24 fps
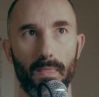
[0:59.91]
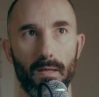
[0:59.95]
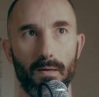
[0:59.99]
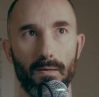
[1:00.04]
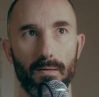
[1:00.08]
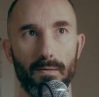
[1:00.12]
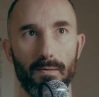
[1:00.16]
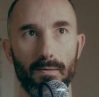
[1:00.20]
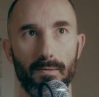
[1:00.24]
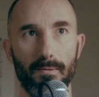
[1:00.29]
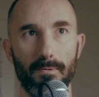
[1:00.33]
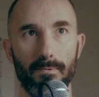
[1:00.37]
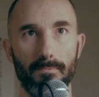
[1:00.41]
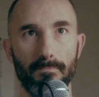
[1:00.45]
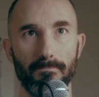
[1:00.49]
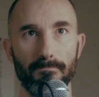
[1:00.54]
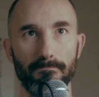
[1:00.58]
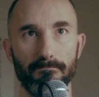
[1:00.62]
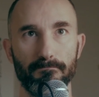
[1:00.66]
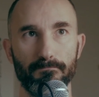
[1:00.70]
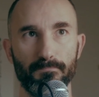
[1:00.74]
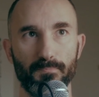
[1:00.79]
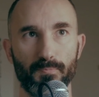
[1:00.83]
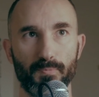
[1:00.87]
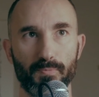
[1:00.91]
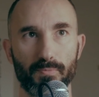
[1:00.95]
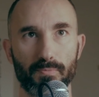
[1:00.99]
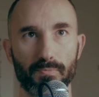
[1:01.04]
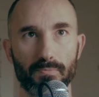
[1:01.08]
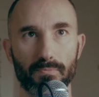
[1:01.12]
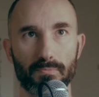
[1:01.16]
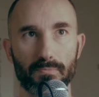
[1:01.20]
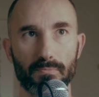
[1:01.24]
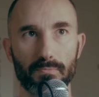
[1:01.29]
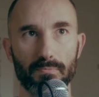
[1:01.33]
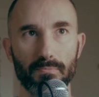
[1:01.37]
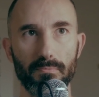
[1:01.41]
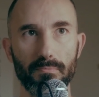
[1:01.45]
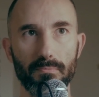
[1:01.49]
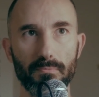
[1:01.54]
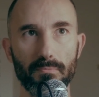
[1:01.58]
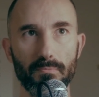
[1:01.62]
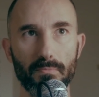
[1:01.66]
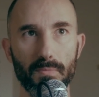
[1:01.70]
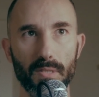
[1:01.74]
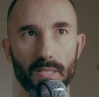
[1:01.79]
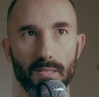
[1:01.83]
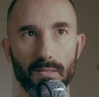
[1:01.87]

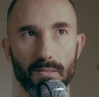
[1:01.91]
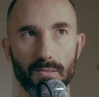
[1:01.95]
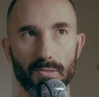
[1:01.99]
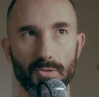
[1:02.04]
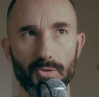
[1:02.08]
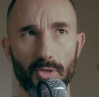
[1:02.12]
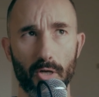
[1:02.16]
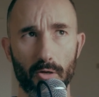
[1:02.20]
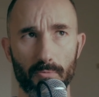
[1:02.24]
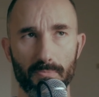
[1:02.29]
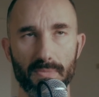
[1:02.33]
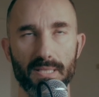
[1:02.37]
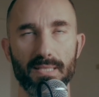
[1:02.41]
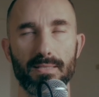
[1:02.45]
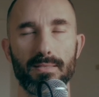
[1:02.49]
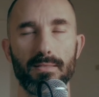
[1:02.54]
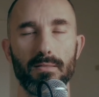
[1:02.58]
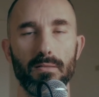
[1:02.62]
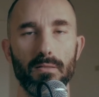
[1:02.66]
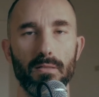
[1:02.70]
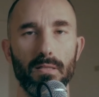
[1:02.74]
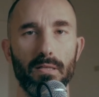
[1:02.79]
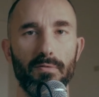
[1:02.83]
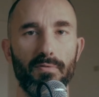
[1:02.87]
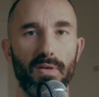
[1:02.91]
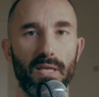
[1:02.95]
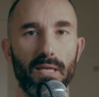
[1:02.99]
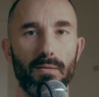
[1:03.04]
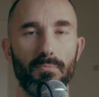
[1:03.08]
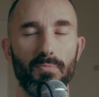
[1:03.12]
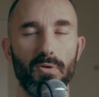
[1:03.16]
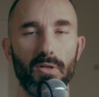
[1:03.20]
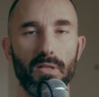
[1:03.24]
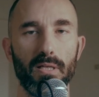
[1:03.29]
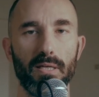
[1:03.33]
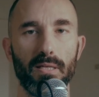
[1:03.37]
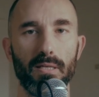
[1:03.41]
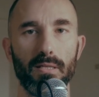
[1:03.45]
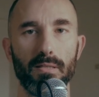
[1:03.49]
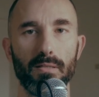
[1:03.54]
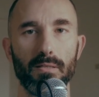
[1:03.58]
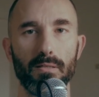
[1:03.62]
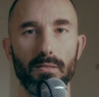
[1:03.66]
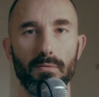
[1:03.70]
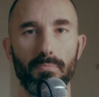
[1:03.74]
Shao and me still living in Berlin in the